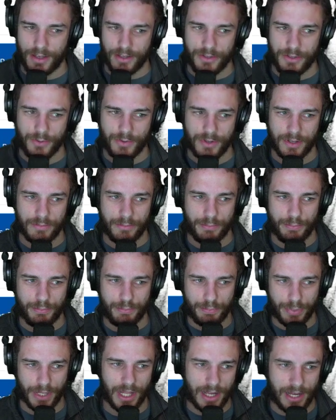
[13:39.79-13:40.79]
You can
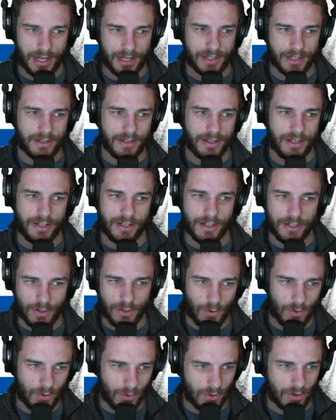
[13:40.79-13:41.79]
block and
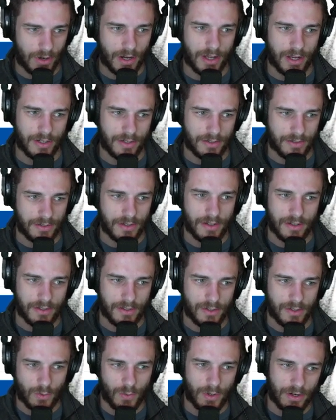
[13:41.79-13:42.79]
ignore on
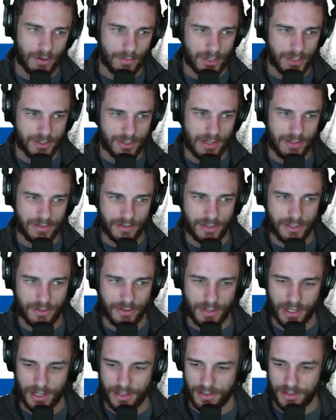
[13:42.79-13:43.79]
Twitter much easily you
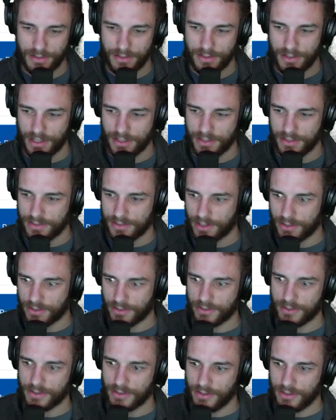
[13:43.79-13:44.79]
can on these
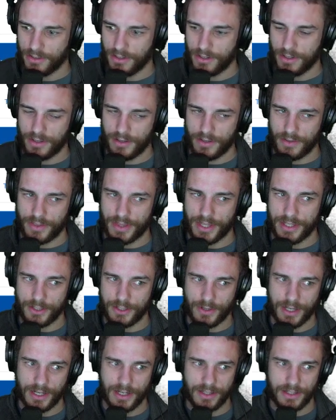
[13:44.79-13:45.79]
other
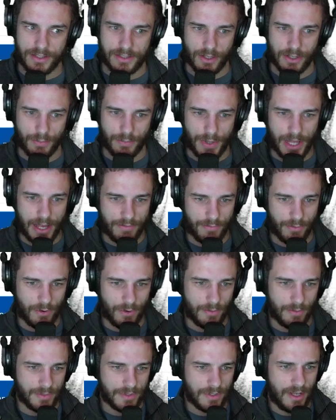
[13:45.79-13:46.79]

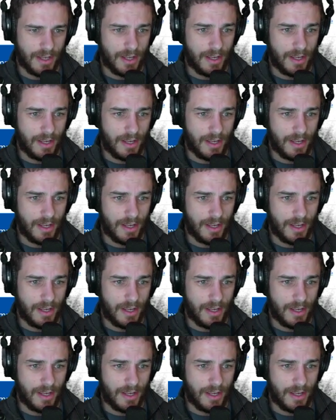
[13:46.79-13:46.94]
platforms.